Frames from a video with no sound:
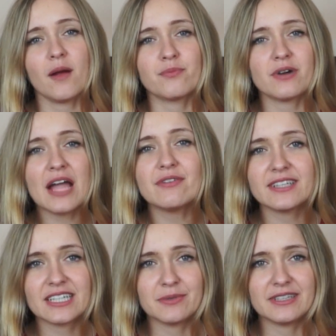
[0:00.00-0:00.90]
private
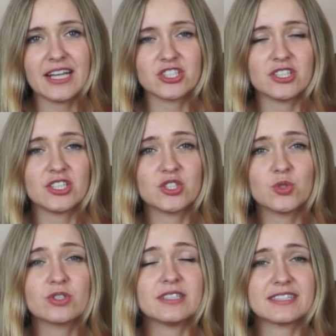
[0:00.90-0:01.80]
accommodation is
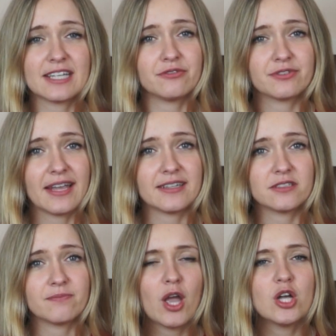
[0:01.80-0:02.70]
usually
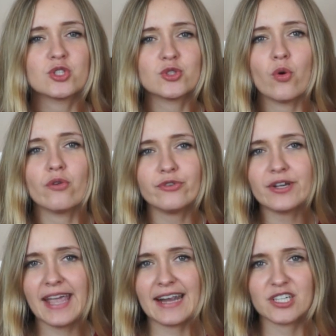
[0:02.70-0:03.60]
self-catered. So for
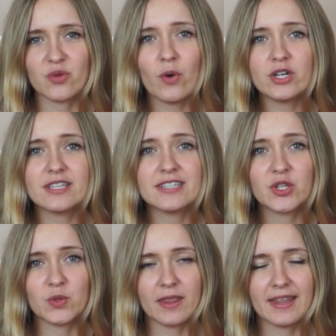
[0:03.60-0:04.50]
catered, what are the
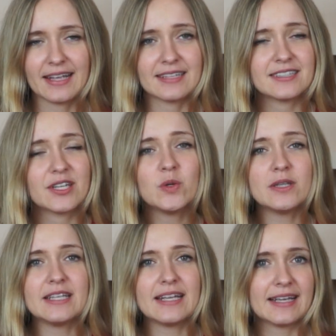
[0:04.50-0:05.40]
good things? The
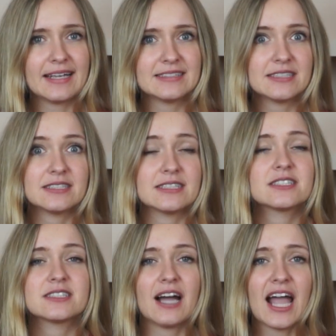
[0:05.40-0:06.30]
good thing is that it is
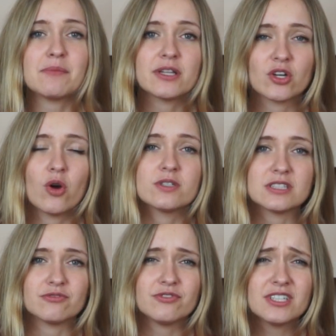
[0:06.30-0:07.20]
time and cost
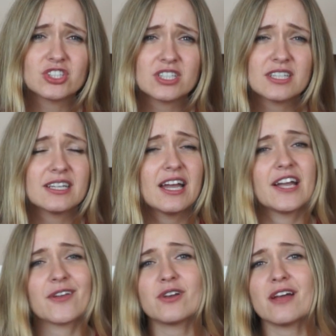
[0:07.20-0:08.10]
efficient.
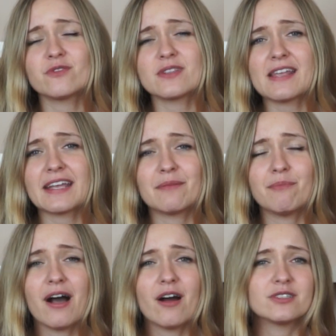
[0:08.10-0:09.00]
You don't have to think
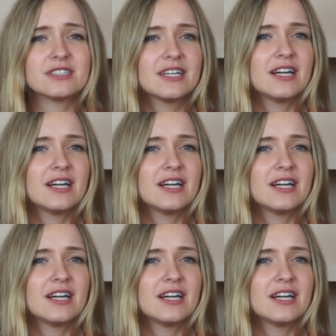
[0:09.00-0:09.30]
about